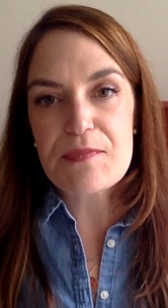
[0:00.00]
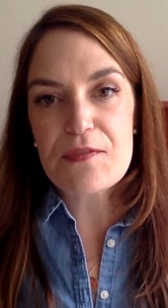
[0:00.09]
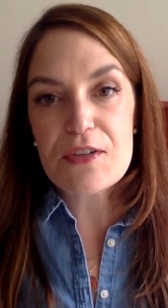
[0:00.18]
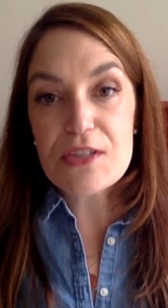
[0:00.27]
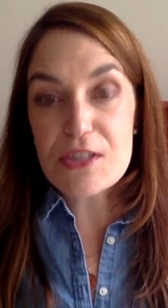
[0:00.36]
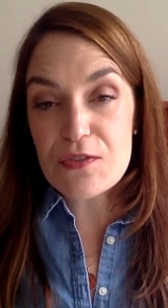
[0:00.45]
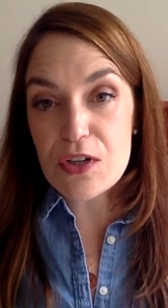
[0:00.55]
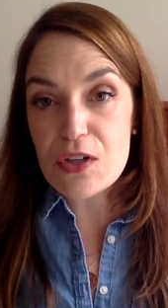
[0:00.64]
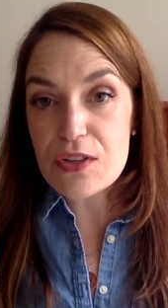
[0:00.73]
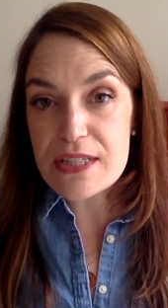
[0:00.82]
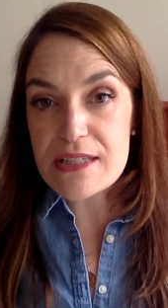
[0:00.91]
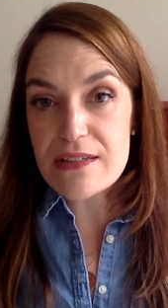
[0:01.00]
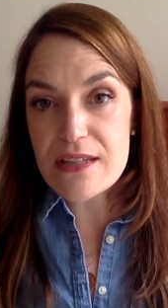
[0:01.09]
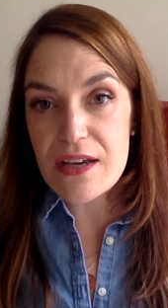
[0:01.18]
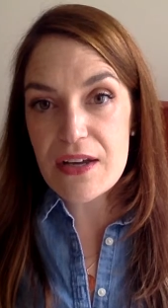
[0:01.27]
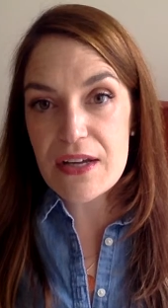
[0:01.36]
First of all,
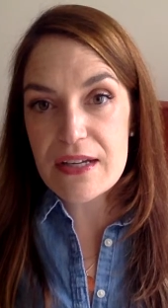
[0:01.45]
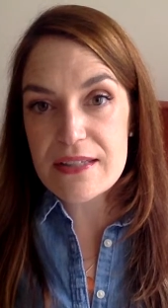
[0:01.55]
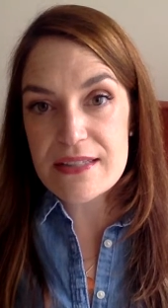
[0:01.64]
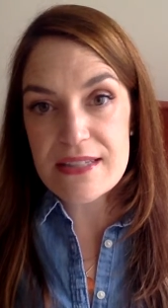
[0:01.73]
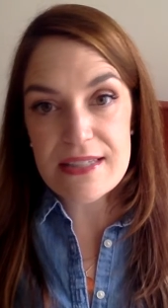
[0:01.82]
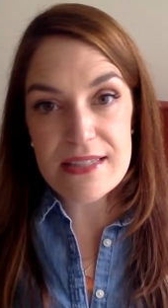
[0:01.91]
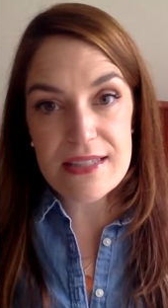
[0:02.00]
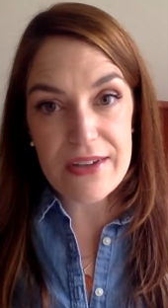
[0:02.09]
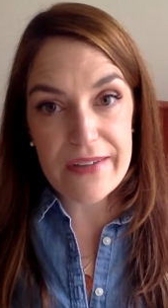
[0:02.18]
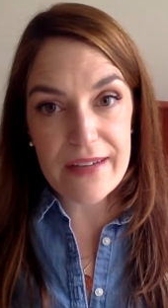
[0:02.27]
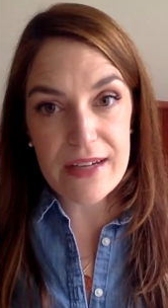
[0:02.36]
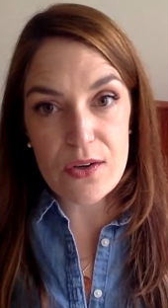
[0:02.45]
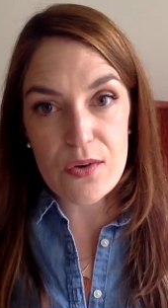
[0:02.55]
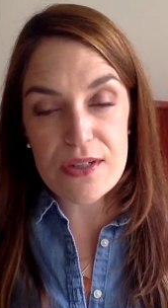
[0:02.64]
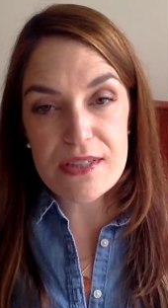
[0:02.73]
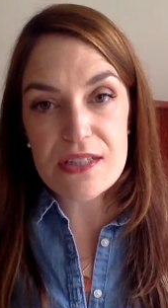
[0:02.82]
since this is an online
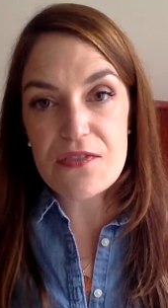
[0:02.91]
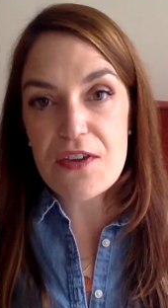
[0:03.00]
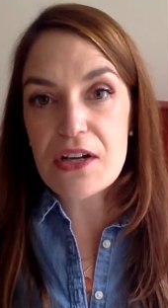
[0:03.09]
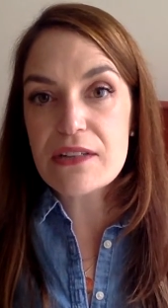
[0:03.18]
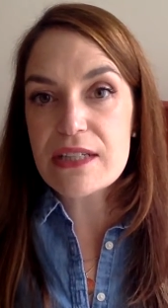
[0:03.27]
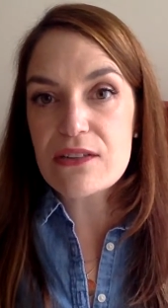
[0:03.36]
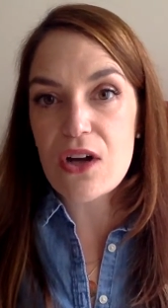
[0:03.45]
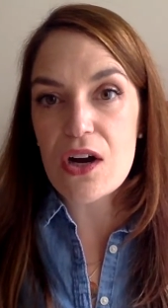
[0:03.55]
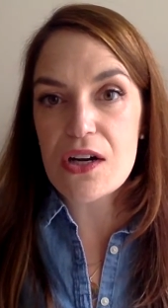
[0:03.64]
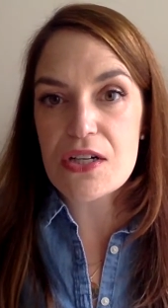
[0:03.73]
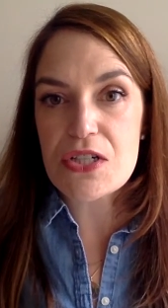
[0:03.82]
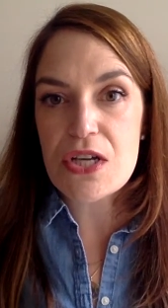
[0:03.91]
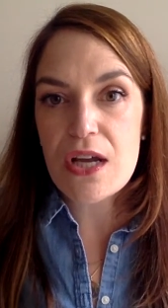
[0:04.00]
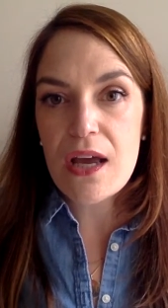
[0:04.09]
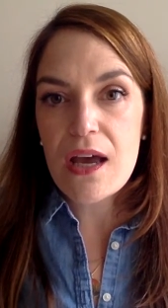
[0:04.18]
course, it's fairly large.